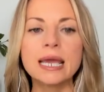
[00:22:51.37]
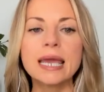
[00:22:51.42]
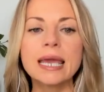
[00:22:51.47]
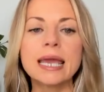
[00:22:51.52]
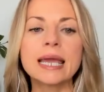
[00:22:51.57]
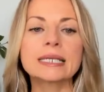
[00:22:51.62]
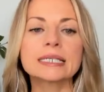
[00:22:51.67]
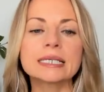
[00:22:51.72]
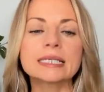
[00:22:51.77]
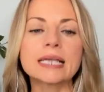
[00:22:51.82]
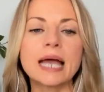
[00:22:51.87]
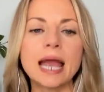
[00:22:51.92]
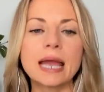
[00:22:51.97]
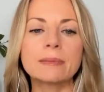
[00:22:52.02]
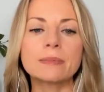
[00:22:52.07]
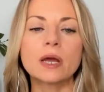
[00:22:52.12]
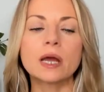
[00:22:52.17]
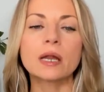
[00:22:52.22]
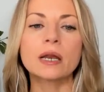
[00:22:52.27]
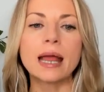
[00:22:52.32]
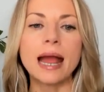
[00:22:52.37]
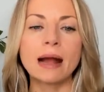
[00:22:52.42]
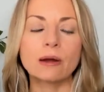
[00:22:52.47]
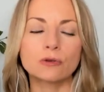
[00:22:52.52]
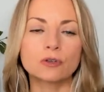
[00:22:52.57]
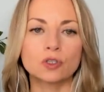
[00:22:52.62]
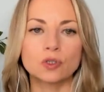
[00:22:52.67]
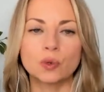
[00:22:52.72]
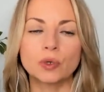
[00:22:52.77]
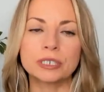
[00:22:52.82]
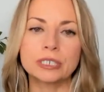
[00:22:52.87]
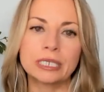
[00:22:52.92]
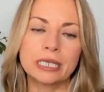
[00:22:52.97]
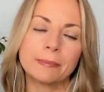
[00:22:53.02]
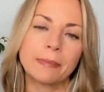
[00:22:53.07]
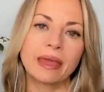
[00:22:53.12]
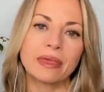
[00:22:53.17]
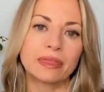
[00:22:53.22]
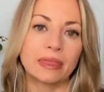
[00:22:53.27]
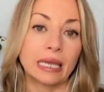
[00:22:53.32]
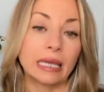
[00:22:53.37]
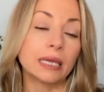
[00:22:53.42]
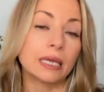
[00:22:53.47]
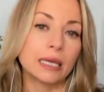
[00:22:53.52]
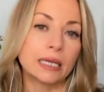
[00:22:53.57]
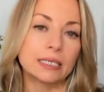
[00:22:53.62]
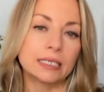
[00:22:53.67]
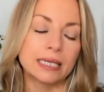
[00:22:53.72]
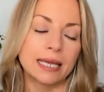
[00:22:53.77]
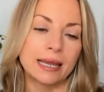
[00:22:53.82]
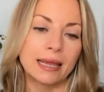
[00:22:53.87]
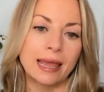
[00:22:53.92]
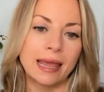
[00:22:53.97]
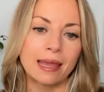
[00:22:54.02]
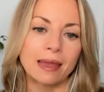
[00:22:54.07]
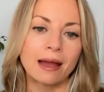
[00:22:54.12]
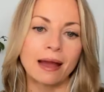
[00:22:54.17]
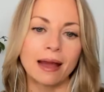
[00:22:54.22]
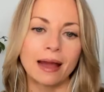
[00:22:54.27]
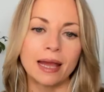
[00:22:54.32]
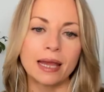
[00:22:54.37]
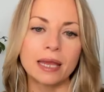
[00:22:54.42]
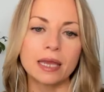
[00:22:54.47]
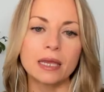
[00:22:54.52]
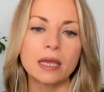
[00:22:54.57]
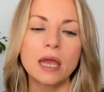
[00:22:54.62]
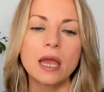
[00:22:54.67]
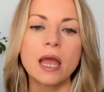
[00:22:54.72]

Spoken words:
It says, I'm not outsourcing my thinking to AI.